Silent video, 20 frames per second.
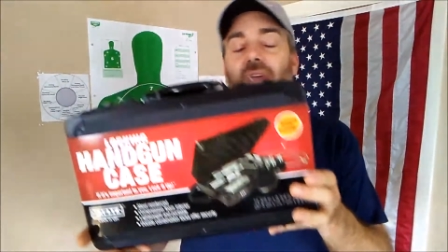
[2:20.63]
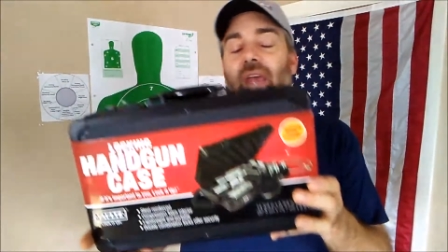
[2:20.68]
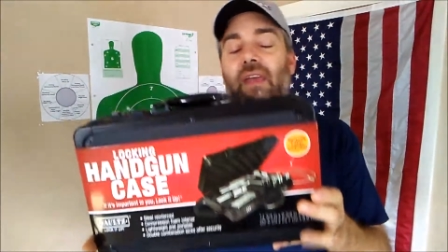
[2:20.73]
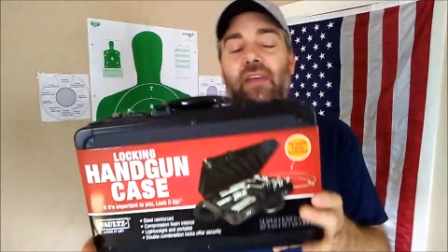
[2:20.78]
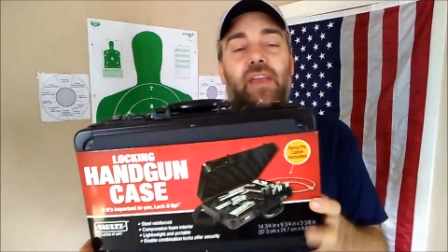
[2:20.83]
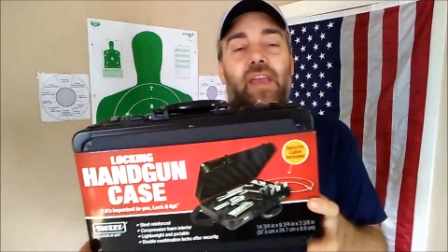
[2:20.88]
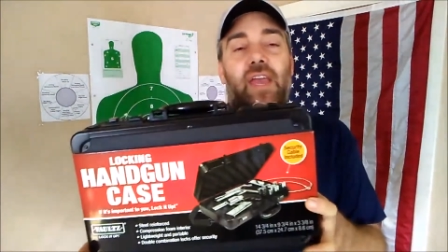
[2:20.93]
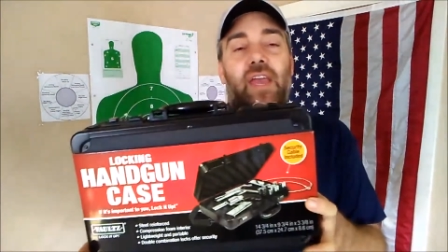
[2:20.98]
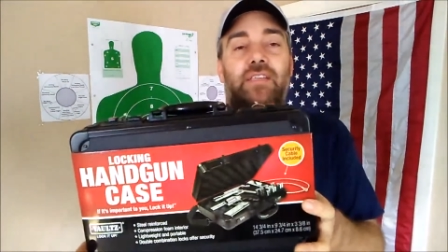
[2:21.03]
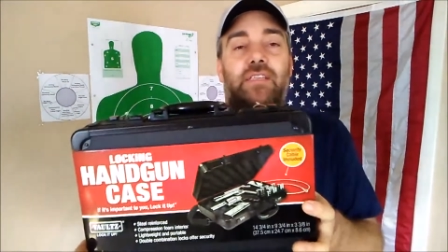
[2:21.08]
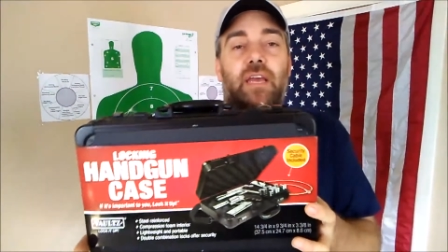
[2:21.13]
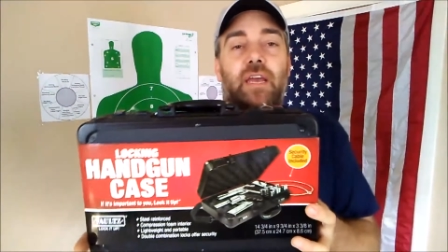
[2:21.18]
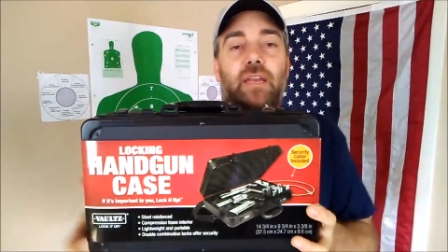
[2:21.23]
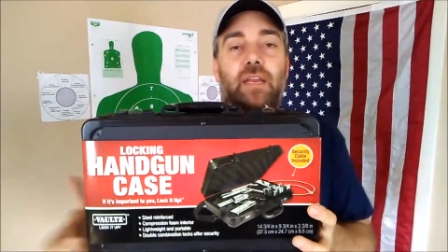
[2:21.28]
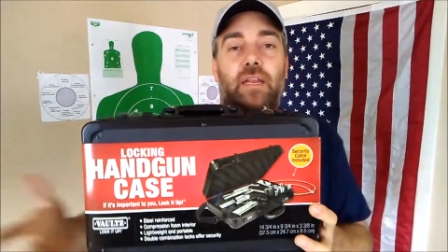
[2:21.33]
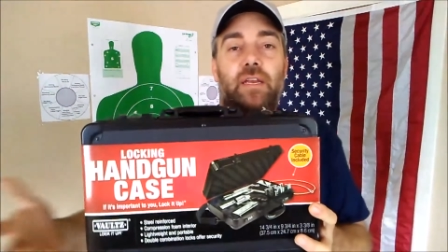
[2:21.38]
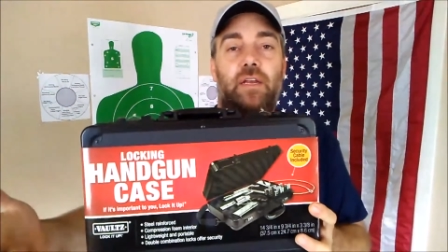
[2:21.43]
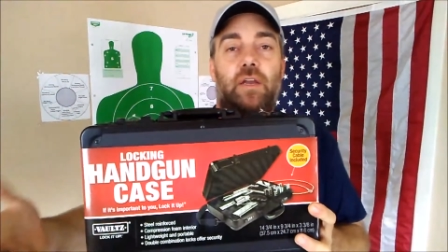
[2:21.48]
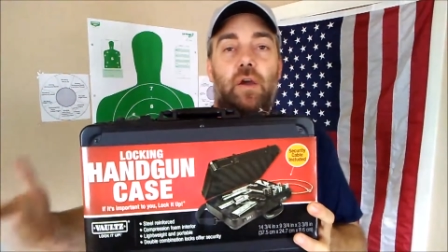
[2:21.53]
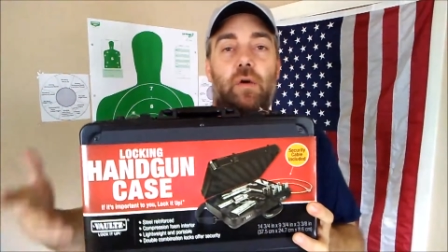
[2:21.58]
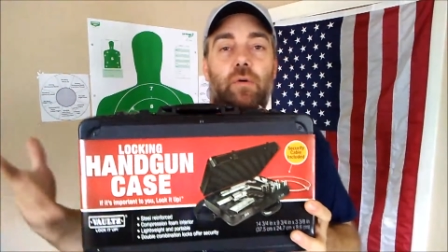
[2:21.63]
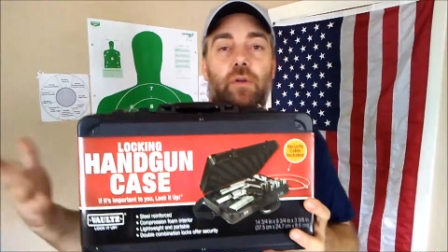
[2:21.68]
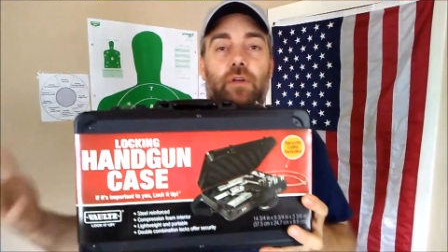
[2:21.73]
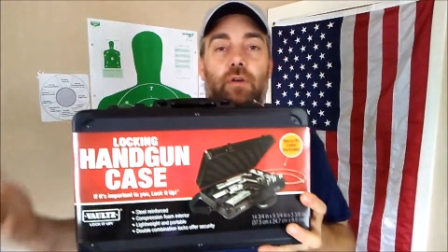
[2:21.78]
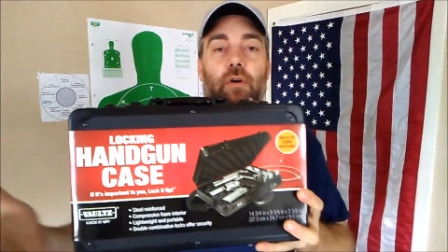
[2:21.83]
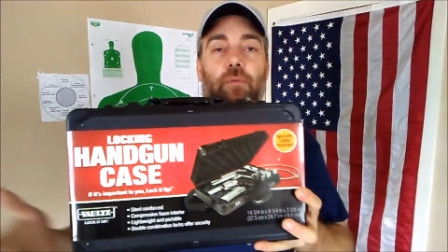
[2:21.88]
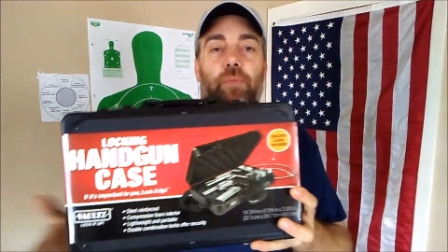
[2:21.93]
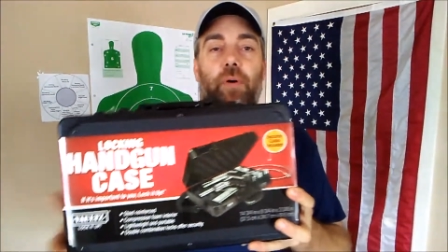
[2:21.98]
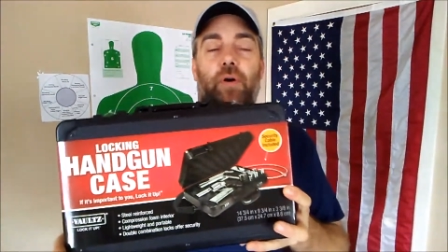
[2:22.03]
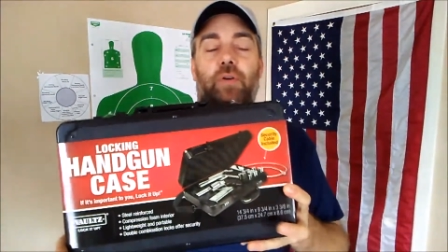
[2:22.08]
in case I need to go into
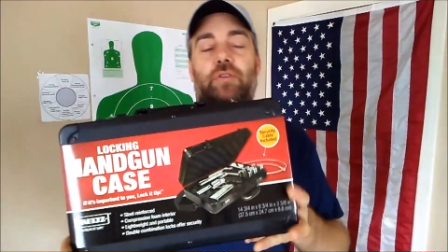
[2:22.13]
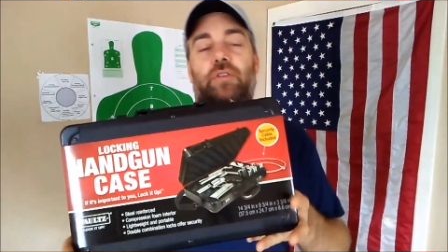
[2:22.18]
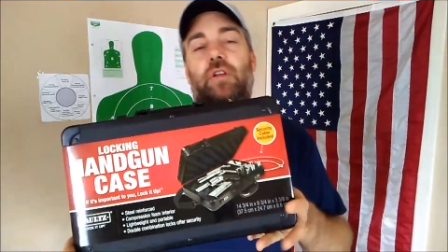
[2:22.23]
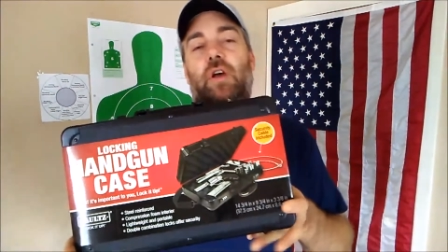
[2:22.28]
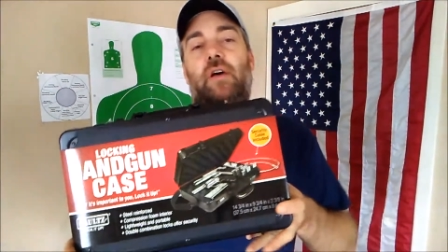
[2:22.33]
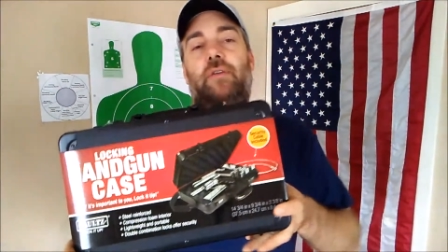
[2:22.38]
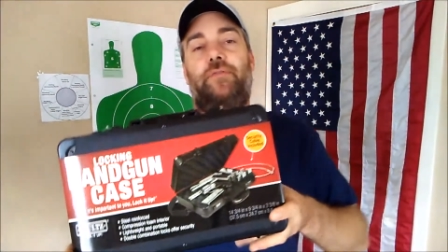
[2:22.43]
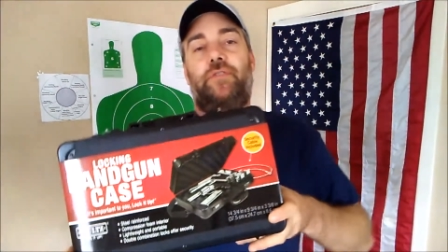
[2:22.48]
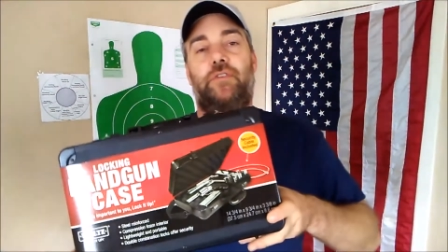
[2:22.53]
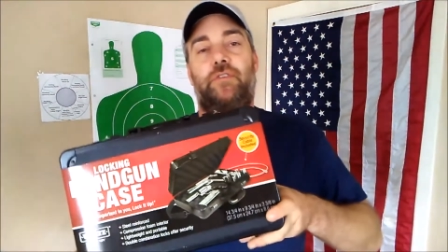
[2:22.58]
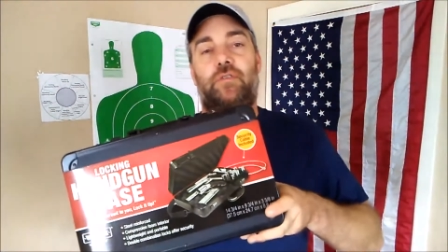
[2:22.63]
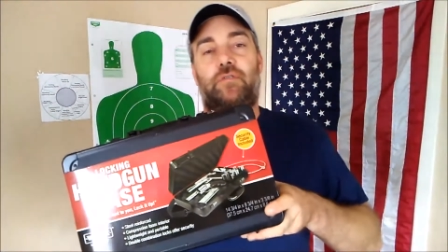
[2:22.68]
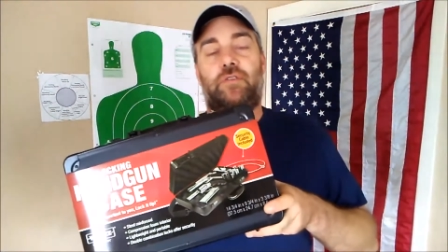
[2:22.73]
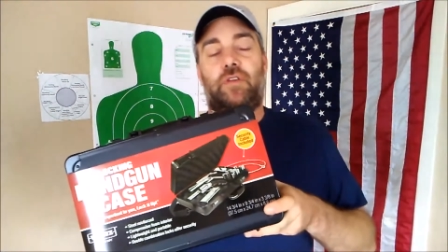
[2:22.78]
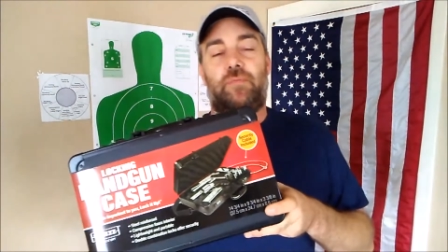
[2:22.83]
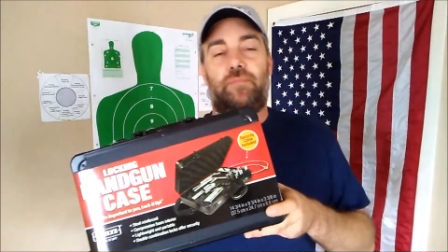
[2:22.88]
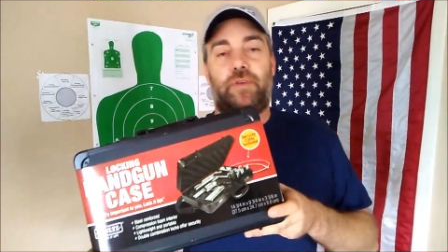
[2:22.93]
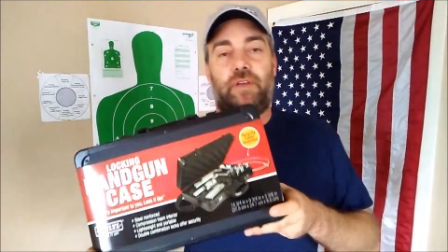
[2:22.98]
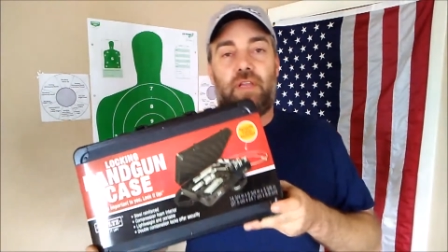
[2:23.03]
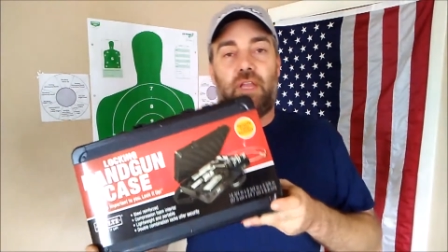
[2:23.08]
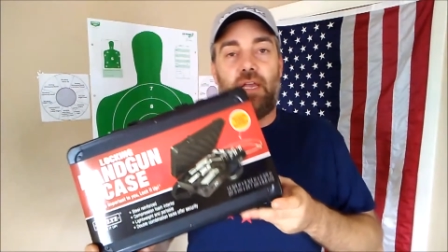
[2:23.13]
a post office or something